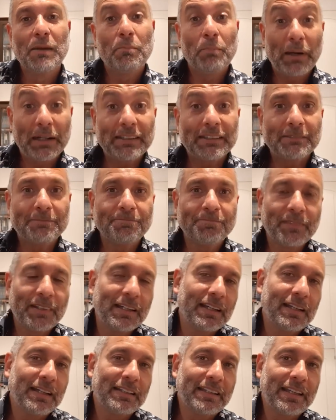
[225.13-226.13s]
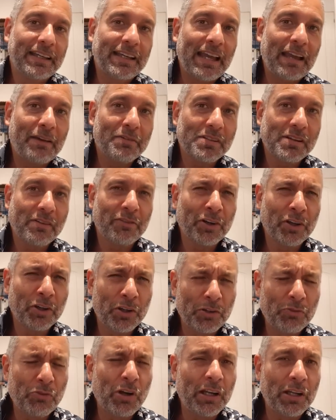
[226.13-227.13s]
but they gave us a very
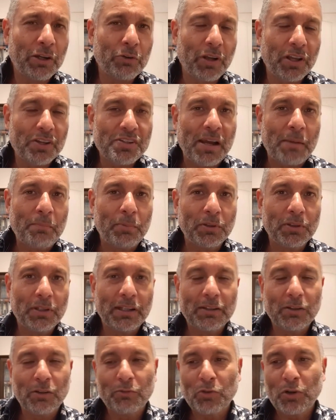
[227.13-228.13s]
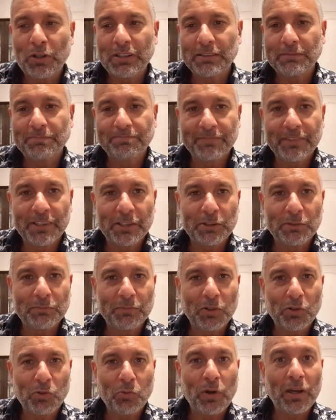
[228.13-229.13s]
really good example that of what, you know,
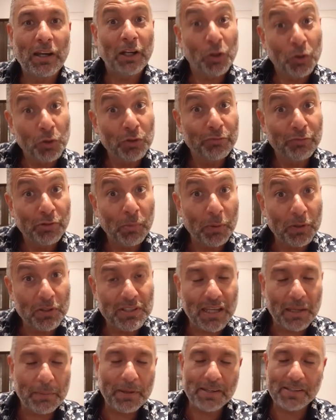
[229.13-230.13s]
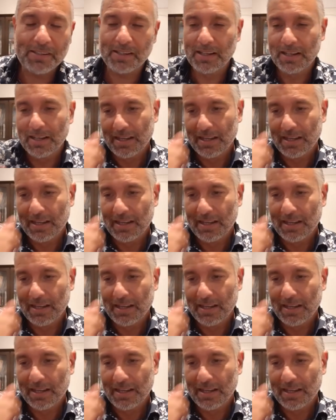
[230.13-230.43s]
what a good football team is.